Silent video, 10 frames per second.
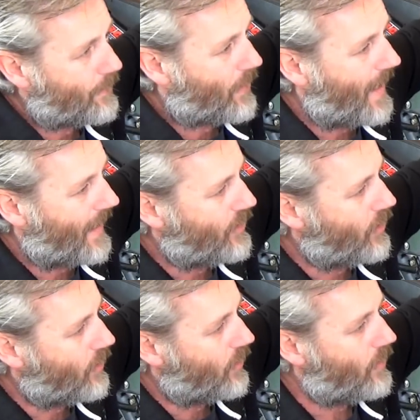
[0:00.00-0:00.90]
brand
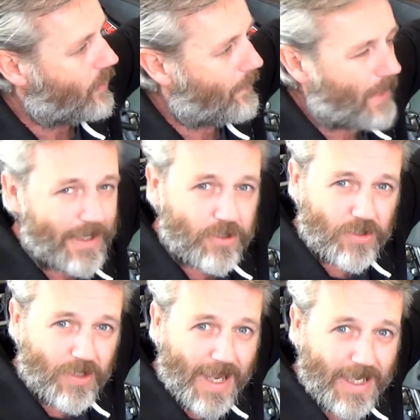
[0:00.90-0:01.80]
new, the
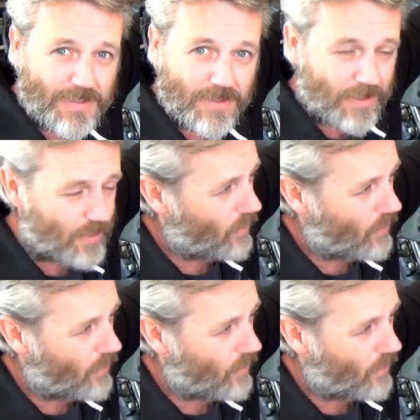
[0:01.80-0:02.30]
petrol hasn't,